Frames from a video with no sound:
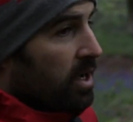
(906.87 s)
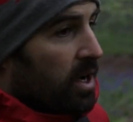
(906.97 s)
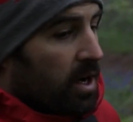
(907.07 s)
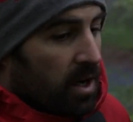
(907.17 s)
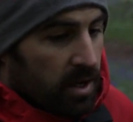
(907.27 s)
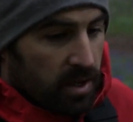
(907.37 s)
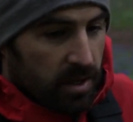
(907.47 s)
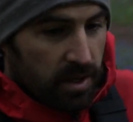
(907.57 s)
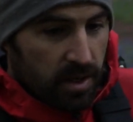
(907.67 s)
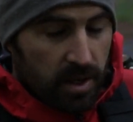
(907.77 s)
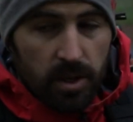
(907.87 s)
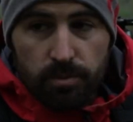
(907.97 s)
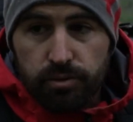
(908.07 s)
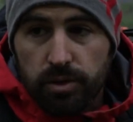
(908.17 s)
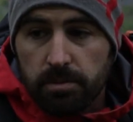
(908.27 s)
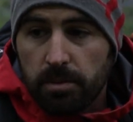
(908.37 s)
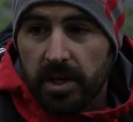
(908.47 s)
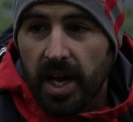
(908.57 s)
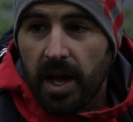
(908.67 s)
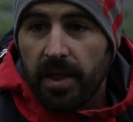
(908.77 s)
are
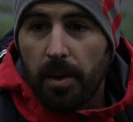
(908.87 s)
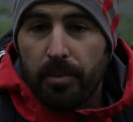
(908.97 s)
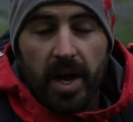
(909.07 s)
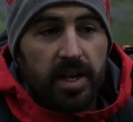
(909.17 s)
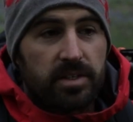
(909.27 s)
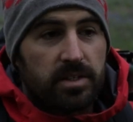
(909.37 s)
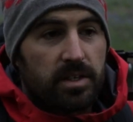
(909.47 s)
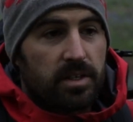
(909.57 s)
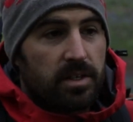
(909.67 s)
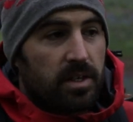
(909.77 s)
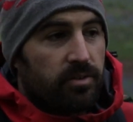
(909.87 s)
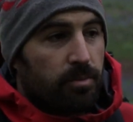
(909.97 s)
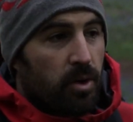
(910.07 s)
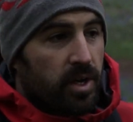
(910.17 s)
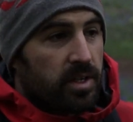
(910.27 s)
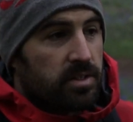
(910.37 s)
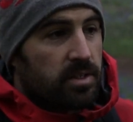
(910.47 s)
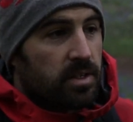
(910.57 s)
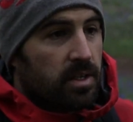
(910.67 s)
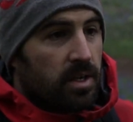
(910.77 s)
probably at their best, if I'm
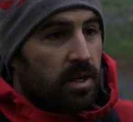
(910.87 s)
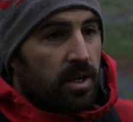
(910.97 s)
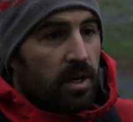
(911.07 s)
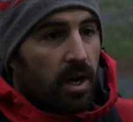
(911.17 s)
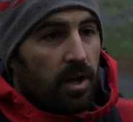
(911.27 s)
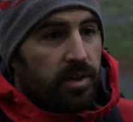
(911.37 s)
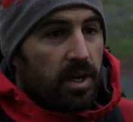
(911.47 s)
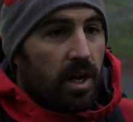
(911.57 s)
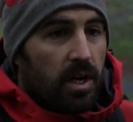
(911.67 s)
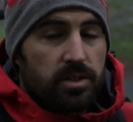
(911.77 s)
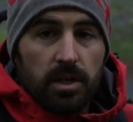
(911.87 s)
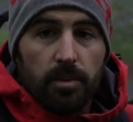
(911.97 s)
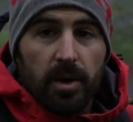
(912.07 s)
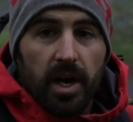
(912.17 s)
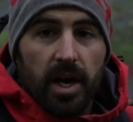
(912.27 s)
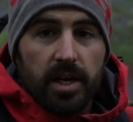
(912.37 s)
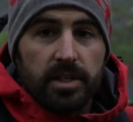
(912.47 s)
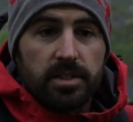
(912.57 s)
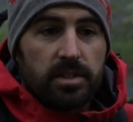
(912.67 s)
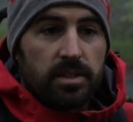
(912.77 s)
honest. I think last time I had
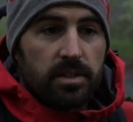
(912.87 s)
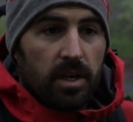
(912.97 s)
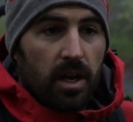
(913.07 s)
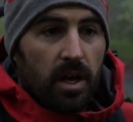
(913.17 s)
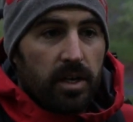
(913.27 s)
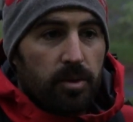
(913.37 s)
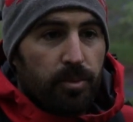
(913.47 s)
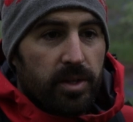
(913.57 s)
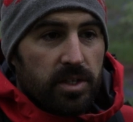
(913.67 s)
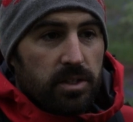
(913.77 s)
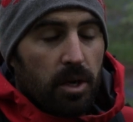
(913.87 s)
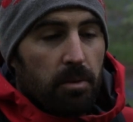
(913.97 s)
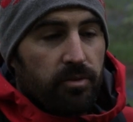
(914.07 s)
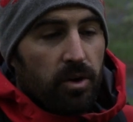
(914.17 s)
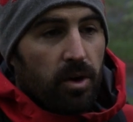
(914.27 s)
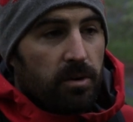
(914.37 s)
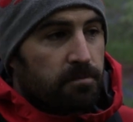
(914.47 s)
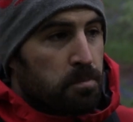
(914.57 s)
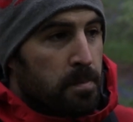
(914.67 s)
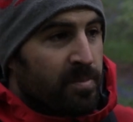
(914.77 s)
the light, but this time I've got
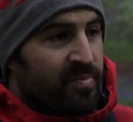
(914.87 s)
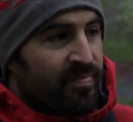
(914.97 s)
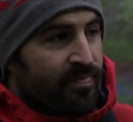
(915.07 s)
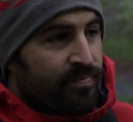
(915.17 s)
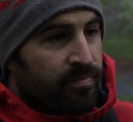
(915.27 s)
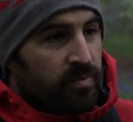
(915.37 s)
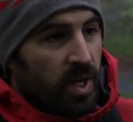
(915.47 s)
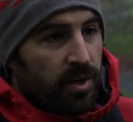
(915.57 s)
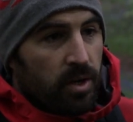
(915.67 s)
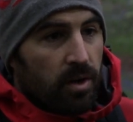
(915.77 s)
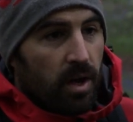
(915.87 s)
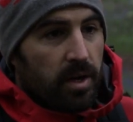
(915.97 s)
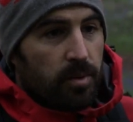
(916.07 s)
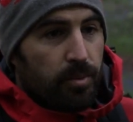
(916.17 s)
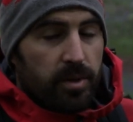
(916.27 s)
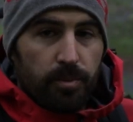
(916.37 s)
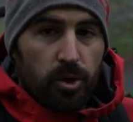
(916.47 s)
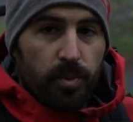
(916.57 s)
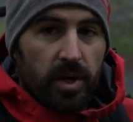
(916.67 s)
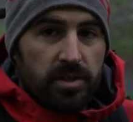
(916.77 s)
no light, but the
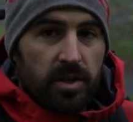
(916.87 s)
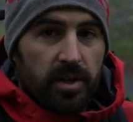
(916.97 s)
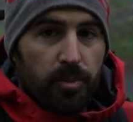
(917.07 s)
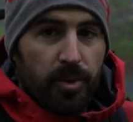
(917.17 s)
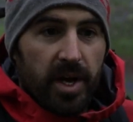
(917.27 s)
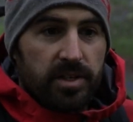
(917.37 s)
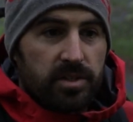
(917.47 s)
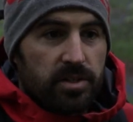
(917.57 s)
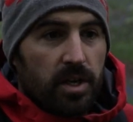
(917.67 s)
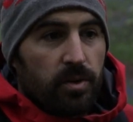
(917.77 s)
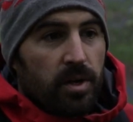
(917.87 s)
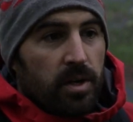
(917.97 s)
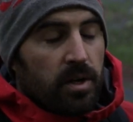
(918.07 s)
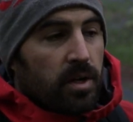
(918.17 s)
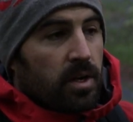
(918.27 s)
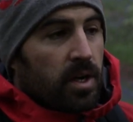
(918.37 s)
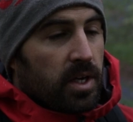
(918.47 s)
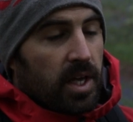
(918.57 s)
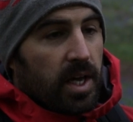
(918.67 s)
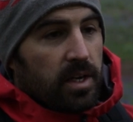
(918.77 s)
bluebells are at the best. So
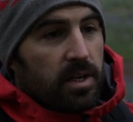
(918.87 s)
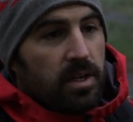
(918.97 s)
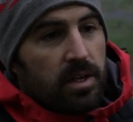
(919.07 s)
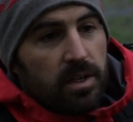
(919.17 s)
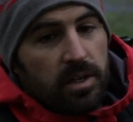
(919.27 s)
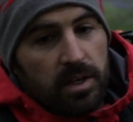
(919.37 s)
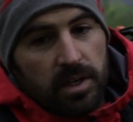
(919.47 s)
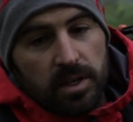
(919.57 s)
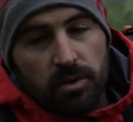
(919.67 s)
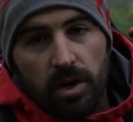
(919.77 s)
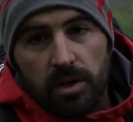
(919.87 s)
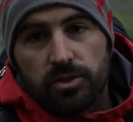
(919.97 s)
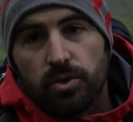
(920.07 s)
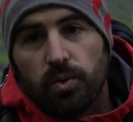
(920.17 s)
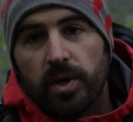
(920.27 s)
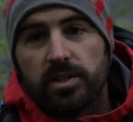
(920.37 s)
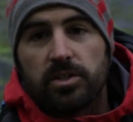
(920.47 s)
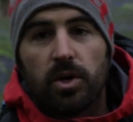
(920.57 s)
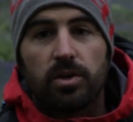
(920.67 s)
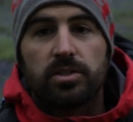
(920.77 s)
again, it's always a
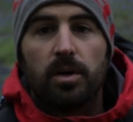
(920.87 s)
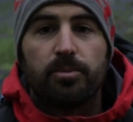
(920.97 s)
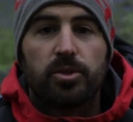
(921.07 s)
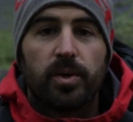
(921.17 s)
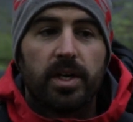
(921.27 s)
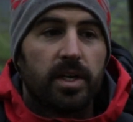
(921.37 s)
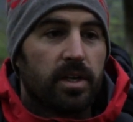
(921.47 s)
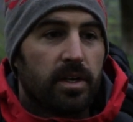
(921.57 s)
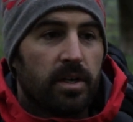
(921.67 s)
toss-up between